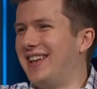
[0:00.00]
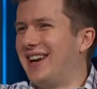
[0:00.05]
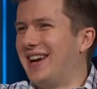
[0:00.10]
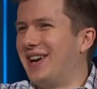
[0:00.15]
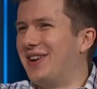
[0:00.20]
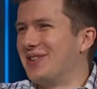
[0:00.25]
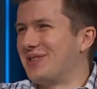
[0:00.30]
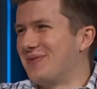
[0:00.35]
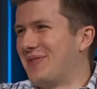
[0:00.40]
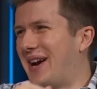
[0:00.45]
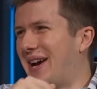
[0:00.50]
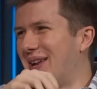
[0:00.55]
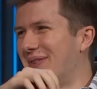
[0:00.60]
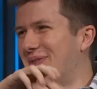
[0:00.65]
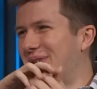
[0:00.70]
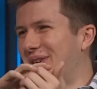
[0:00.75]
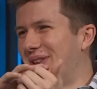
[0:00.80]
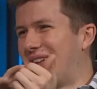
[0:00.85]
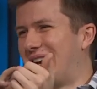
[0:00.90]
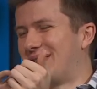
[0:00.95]
That I was mad
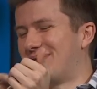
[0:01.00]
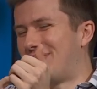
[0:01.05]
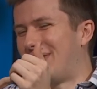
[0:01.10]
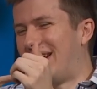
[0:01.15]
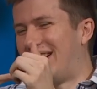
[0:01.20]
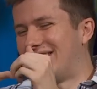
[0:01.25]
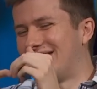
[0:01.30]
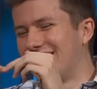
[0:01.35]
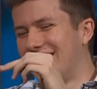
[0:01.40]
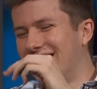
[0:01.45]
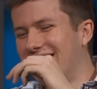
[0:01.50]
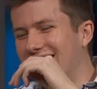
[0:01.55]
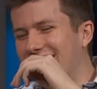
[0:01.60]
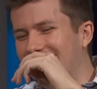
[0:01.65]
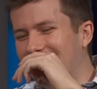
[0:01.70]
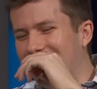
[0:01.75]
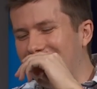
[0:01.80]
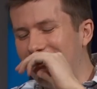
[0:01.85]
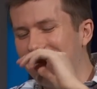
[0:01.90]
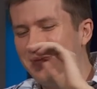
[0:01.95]
about last patch.
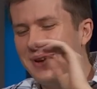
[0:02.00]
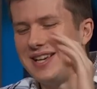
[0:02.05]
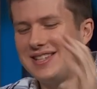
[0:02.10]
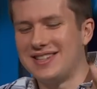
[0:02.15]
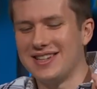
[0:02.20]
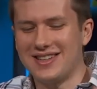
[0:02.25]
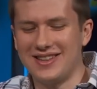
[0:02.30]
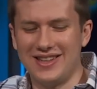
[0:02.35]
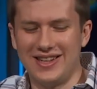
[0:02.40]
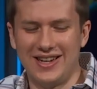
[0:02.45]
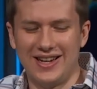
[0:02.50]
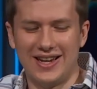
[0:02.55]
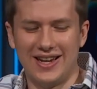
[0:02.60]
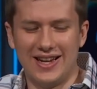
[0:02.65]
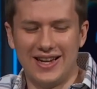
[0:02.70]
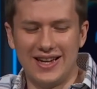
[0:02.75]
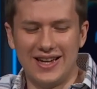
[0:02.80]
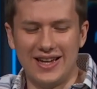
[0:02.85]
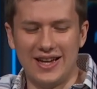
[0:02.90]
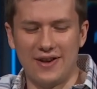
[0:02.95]
Basically,
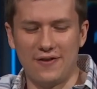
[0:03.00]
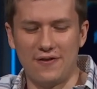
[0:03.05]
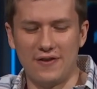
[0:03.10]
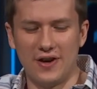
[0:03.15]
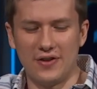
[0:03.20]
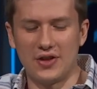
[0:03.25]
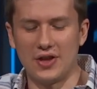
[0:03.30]
it felt